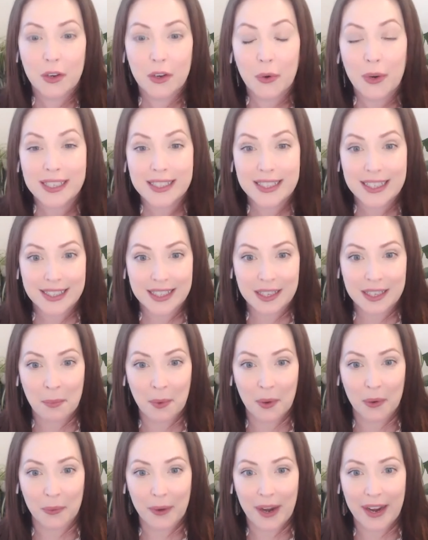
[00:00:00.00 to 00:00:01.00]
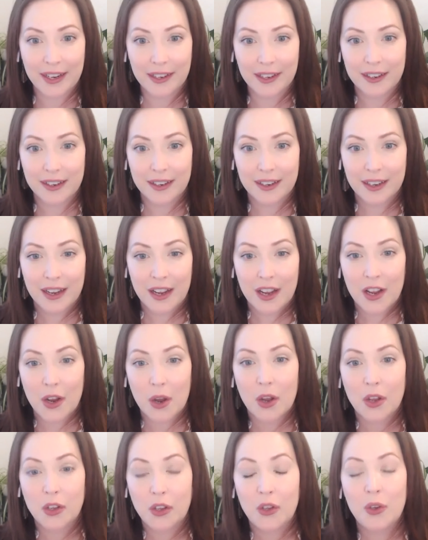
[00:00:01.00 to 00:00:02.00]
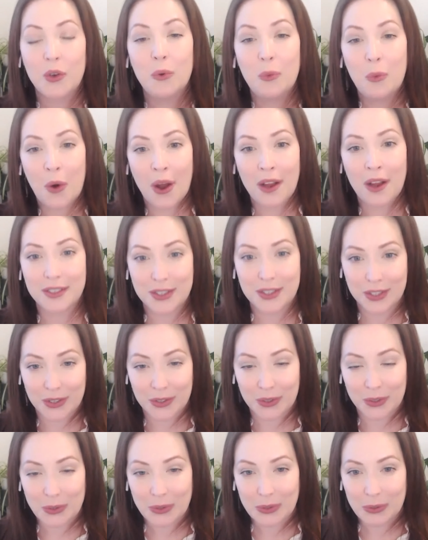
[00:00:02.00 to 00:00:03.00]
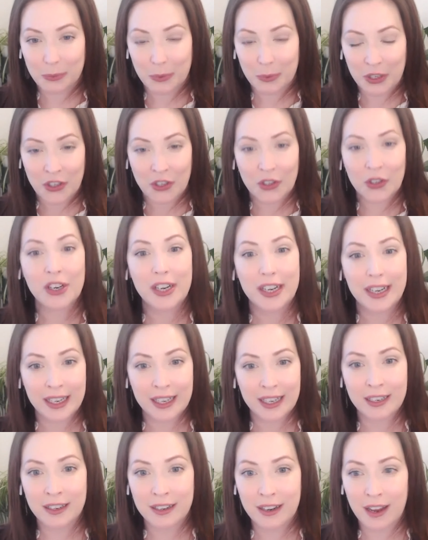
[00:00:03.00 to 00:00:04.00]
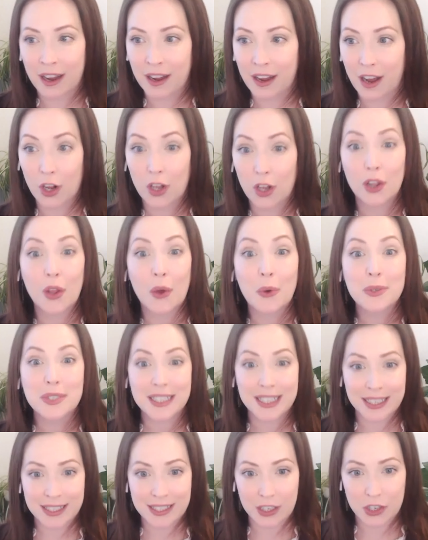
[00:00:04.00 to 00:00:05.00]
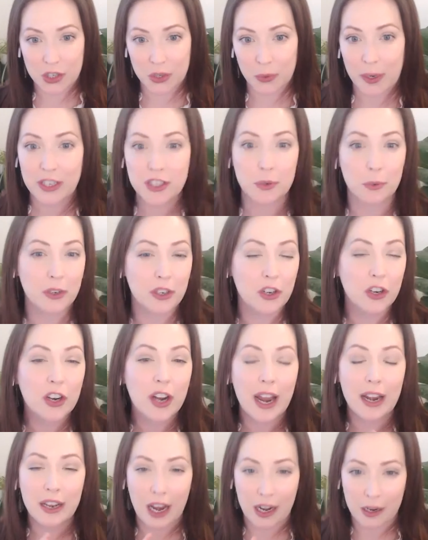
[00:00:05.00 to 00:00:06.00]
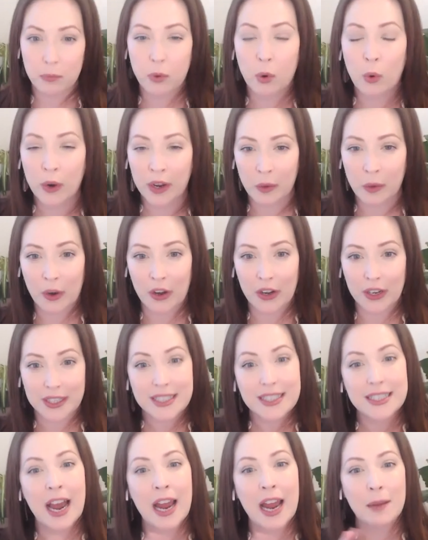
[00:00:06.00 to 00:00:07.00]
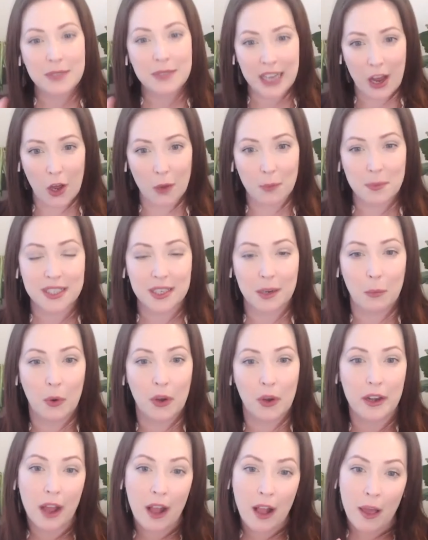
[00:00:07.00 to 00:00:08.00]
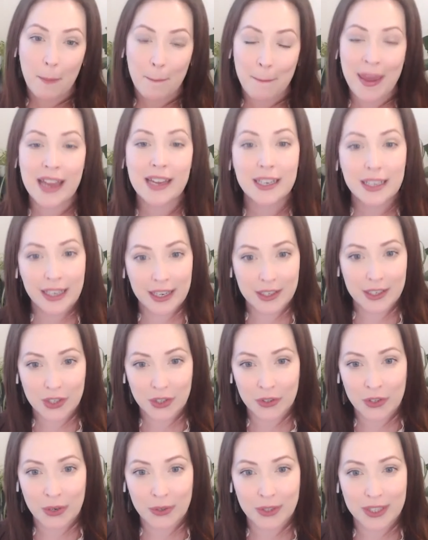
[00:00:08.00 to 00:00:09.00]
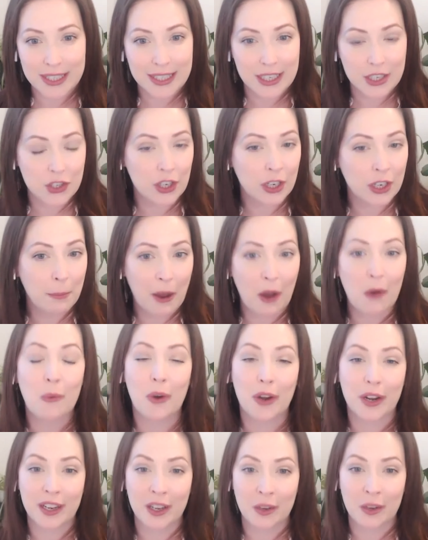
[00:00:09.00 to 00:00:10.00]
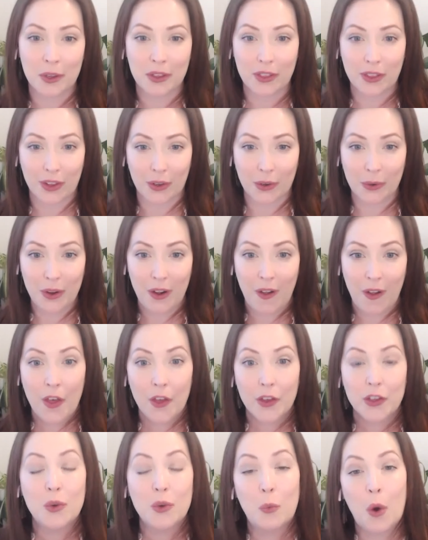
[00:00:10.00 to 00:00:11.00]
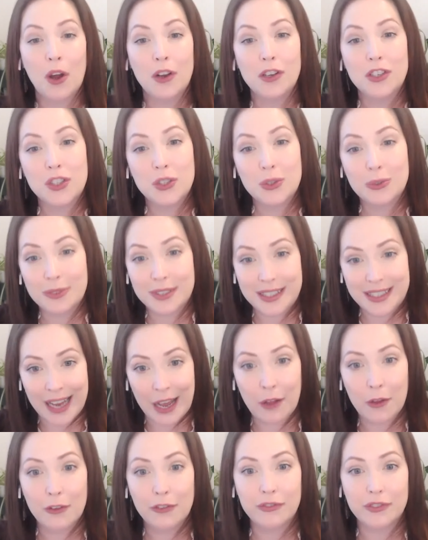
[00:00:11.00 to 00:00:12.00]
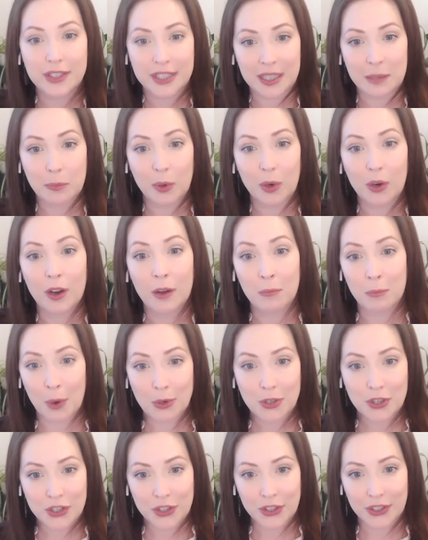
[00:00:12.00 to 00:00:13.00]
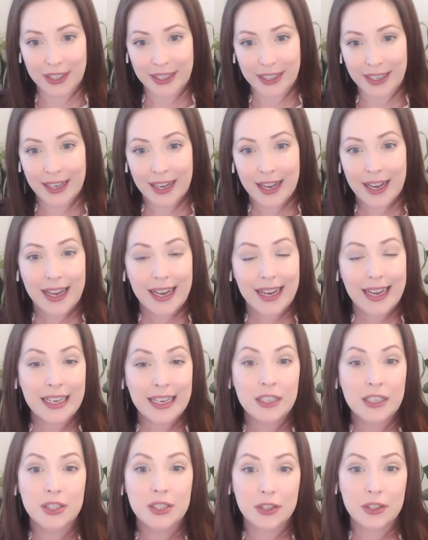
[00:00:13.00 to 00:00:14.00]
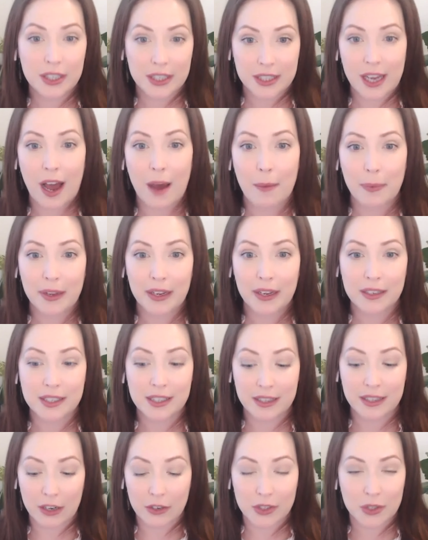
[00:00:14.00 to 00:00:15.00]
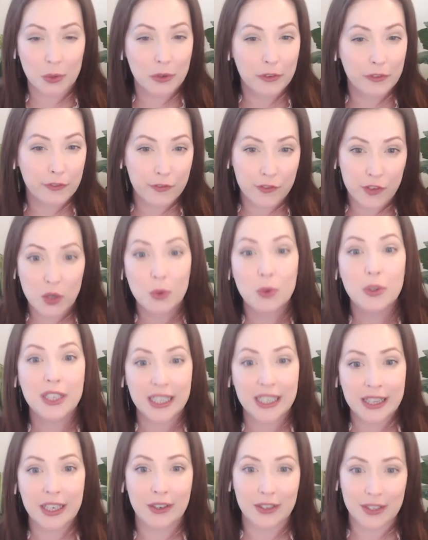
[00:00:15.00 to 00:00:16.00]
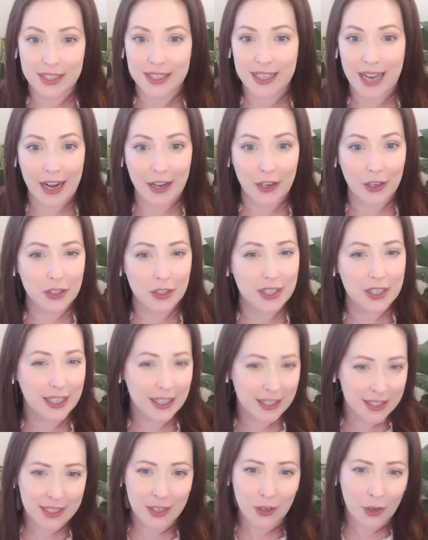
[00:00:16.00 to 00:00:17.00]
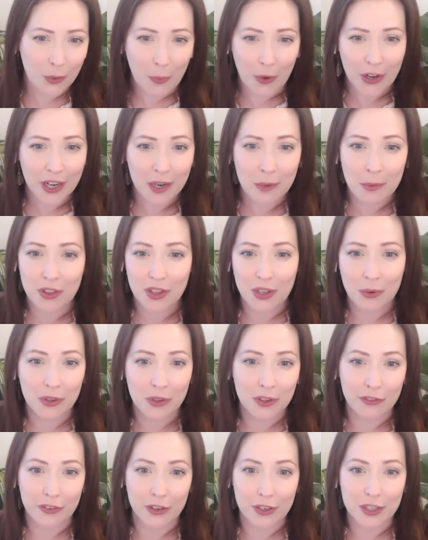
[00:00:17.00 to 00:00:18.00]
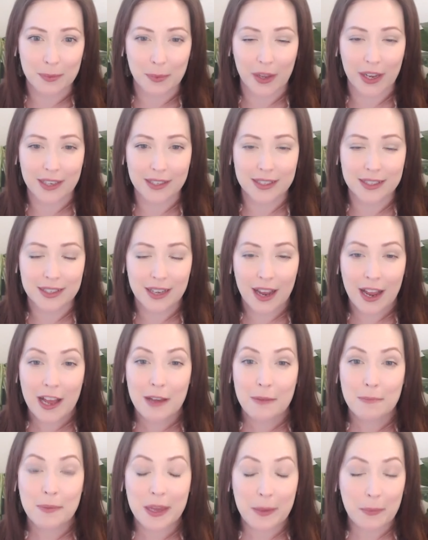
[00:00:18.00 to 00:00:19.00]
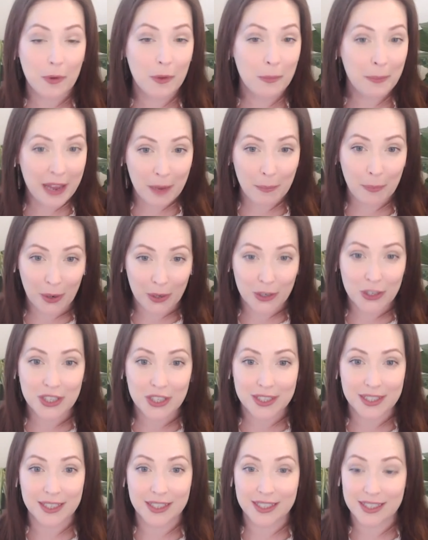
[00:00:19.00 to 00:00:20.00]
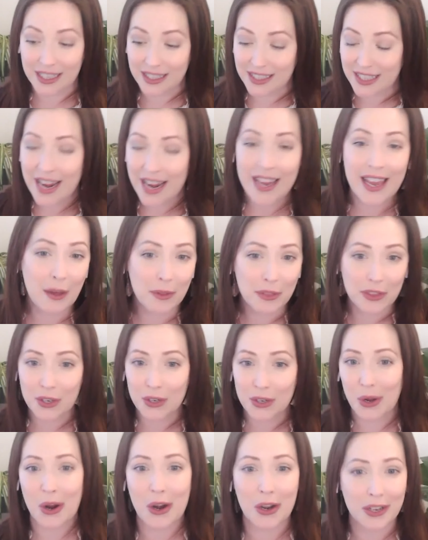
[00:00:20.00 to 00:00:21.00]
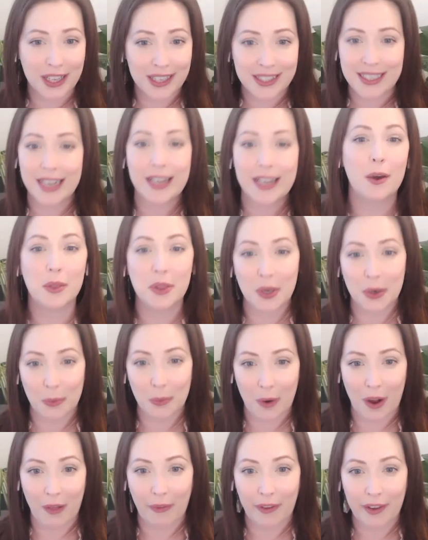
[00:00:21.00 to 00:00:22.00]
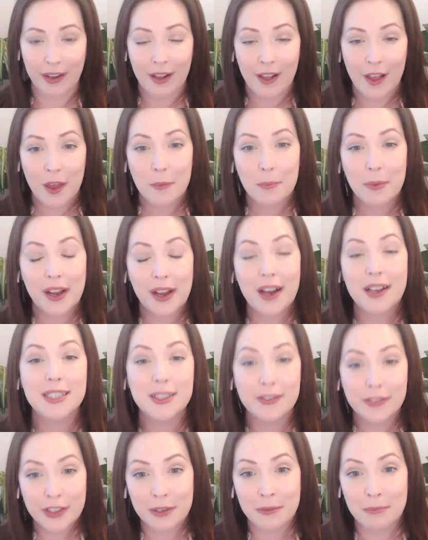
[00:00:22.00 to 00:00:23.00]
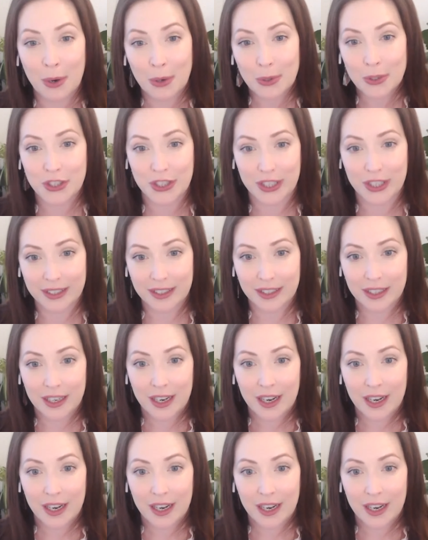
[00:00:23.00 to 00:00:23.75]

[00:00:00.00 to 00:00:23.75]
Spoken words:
Crazy simple, right? You want to, when you're in a closing situation, when you're at a point where it's time to help someone make a yes or no decision about working with you, you want to delve deeper emotionally into the topics that are sort of fueling their desire to consider working with you in the first place. People make purchases, they take out their card, they take out their wallet because of an emotion.